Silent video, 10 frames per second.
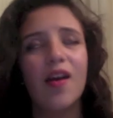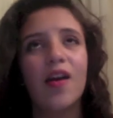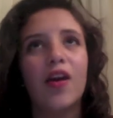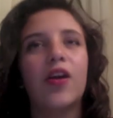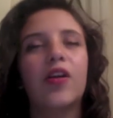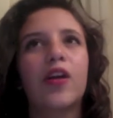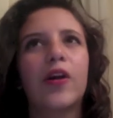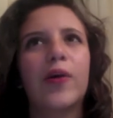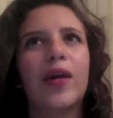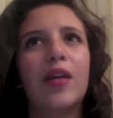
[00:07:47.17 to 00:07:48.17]
or, you
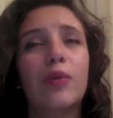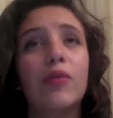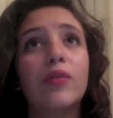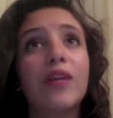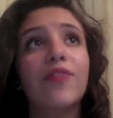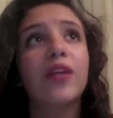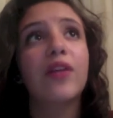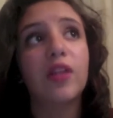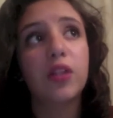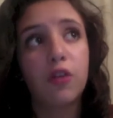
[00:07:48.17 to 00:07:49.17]
know, and we would definitely
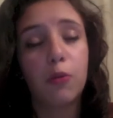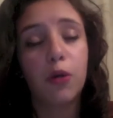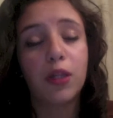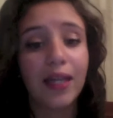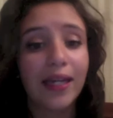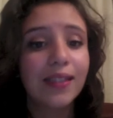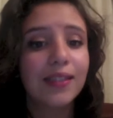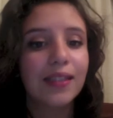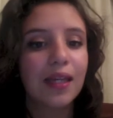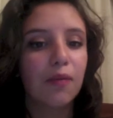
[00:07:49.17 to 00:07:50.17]
have included more
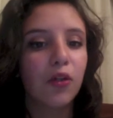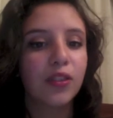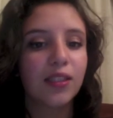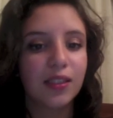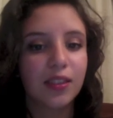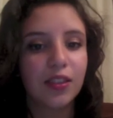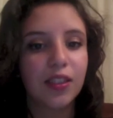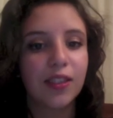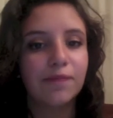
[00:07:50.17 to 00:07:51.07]
lights and more sensors